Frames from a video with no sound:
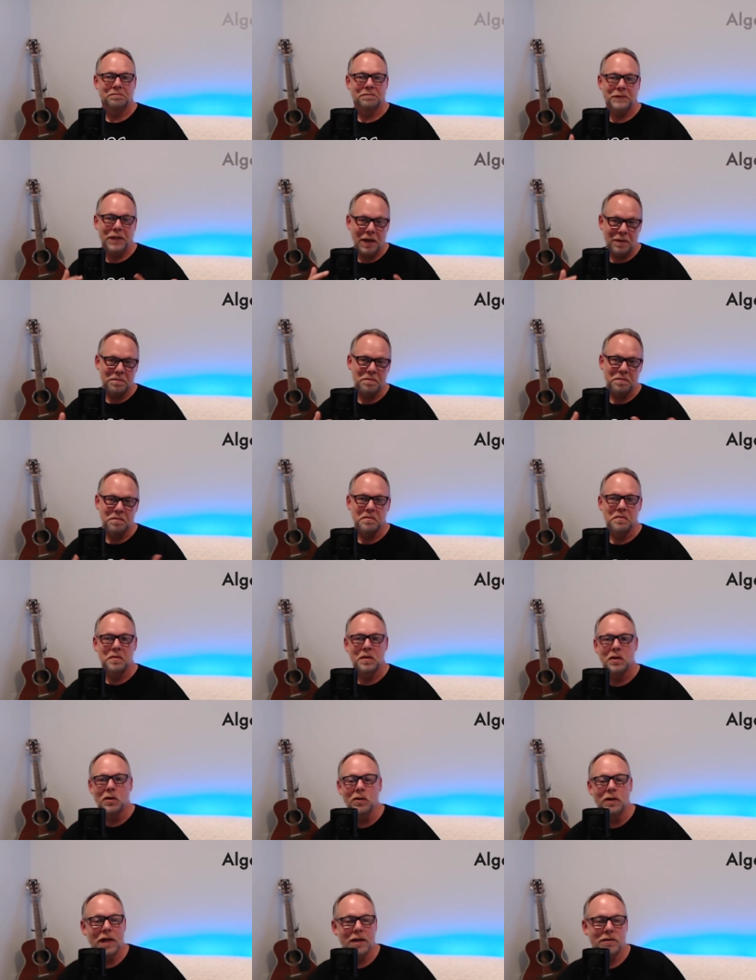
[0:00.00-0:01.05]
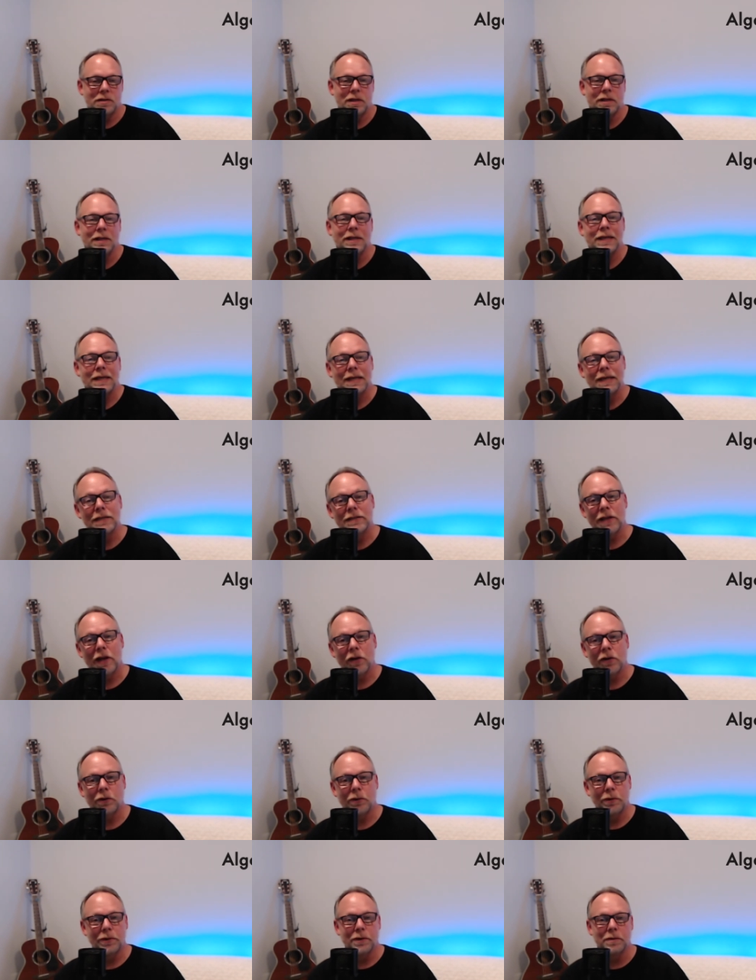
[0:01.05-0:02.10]
Yep, you guessed it, it's
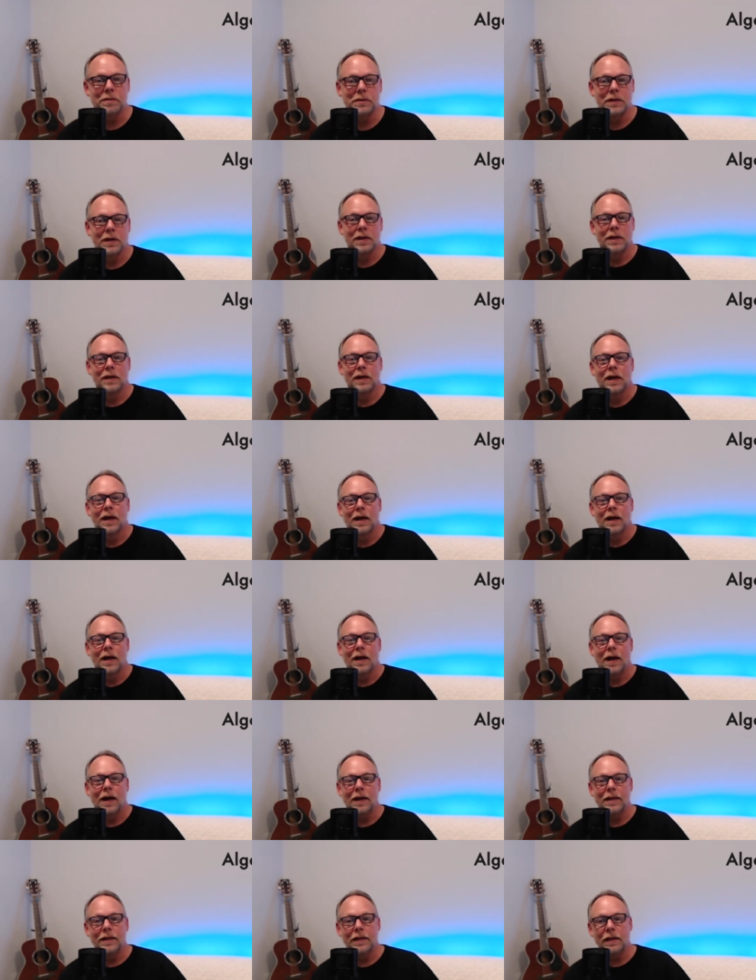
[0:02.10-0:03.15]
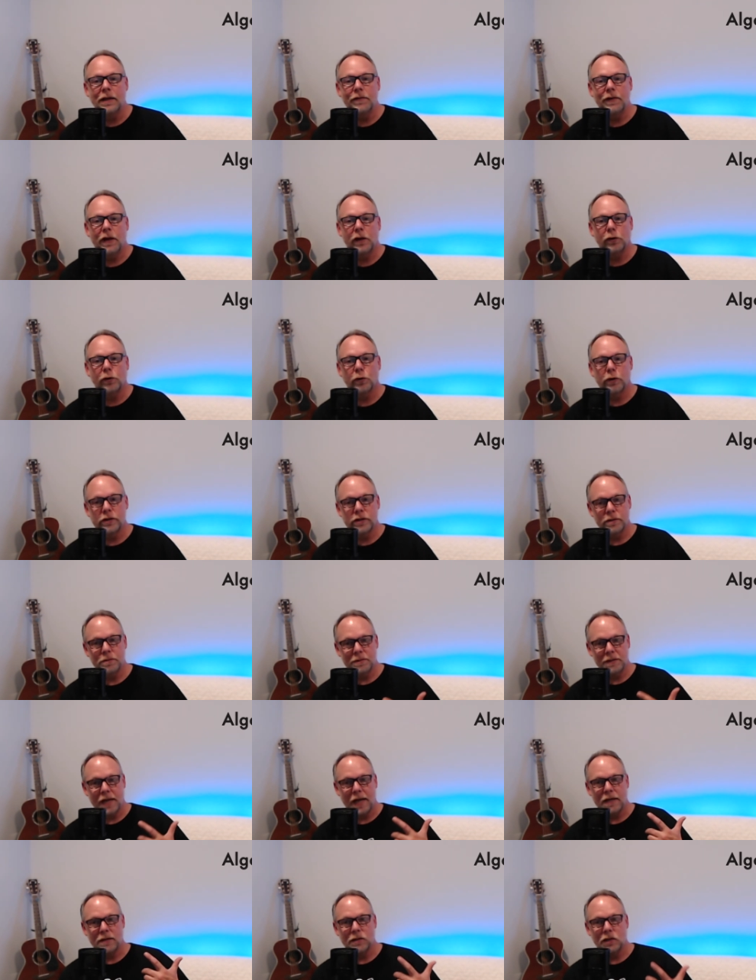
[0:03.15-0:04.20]
algorithms. I think of algorithms
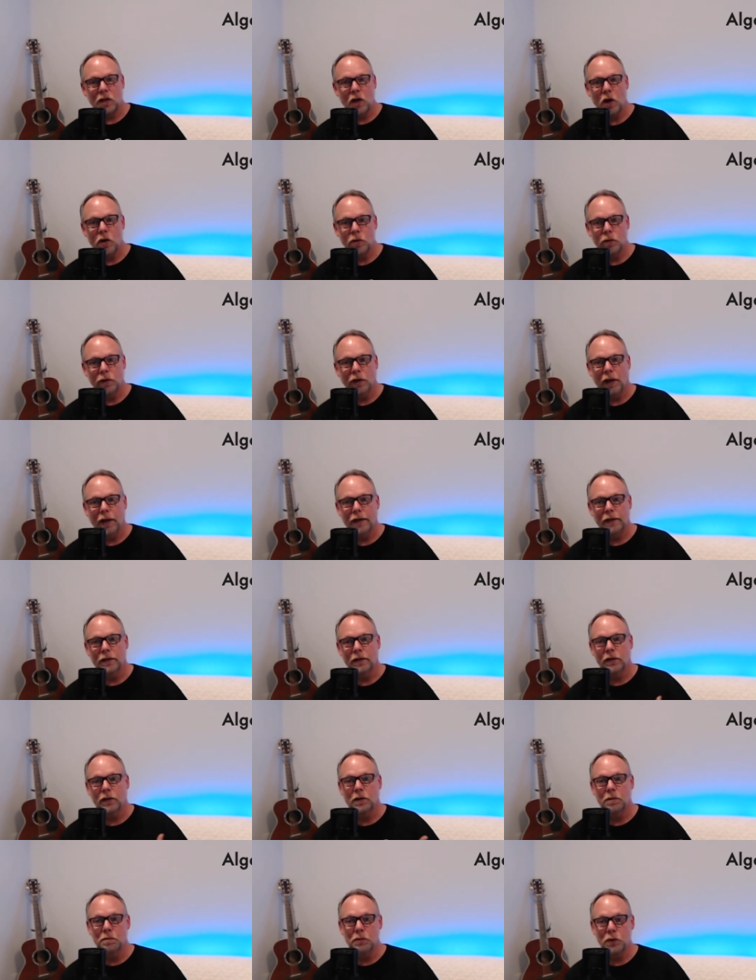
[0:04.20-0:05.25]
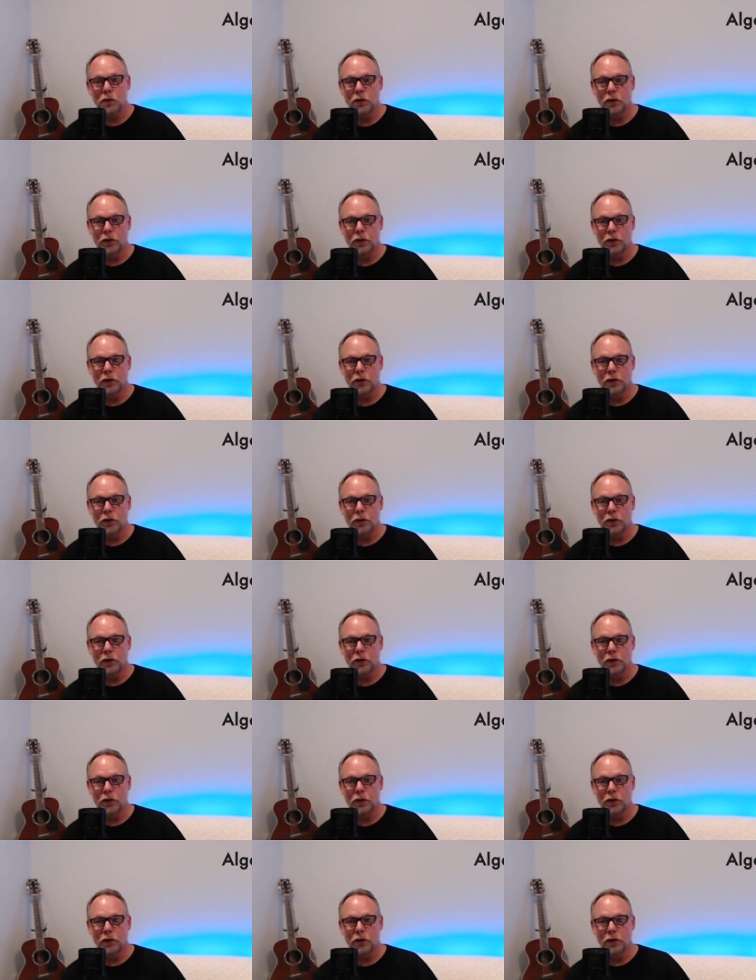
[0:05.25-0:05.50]
as code, like computer